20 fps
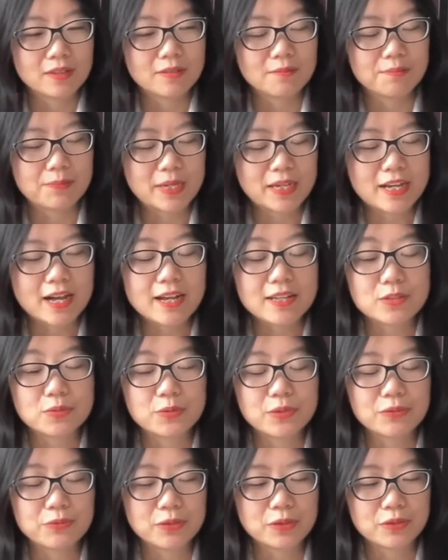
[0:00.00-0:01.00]
because
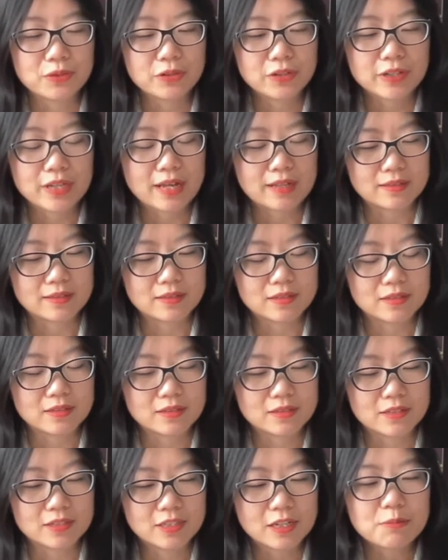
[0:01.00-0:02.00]
when we look at the
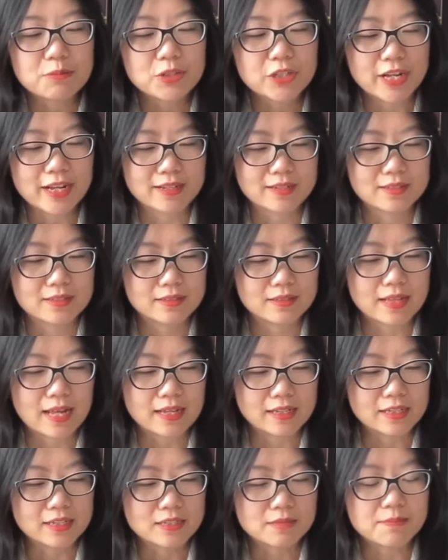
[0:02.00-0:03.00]
subjects
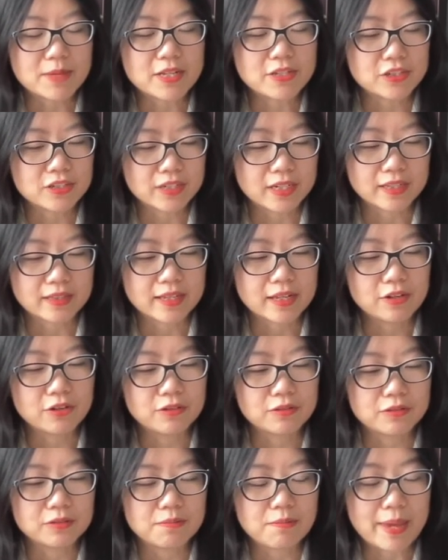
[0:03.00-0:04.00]
that he's mentioning, they
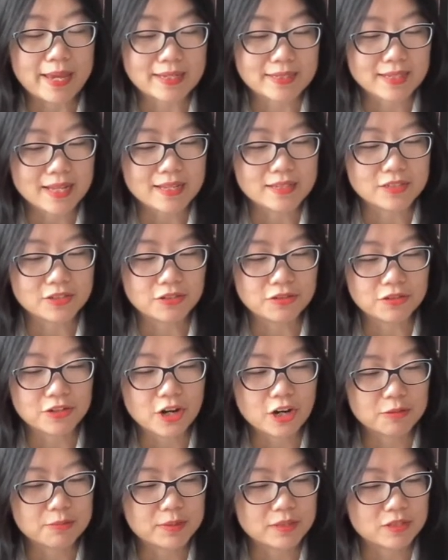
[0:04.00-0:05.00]
don't make sense. You know,
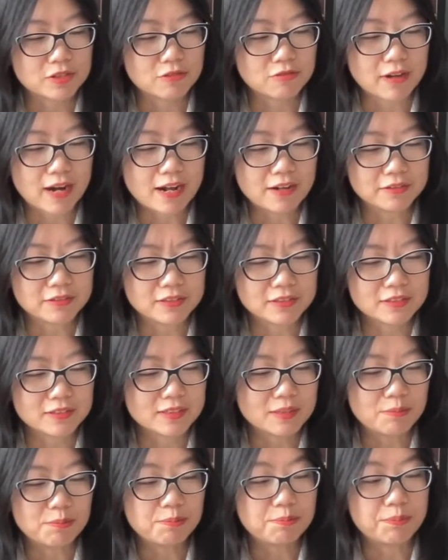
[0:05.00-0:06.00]
carpets, ground,
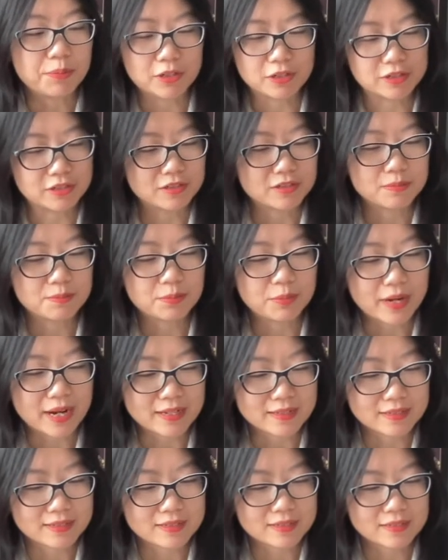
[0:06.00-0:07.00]
some birds,
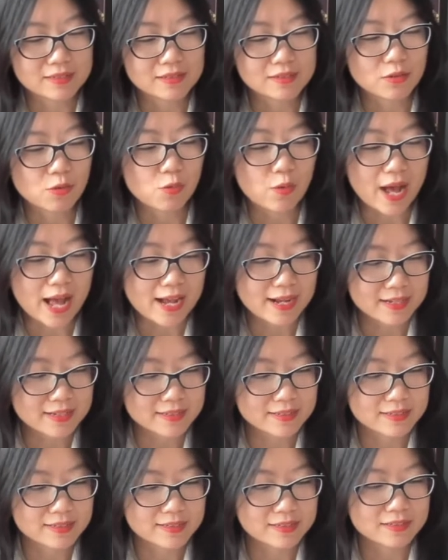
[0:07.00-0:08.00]
breasts,
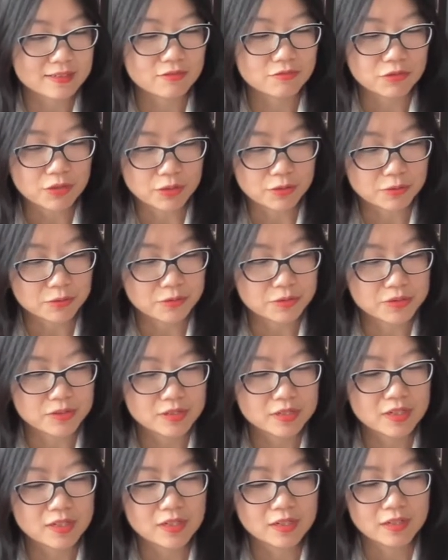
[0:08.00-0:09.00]
wax, rose,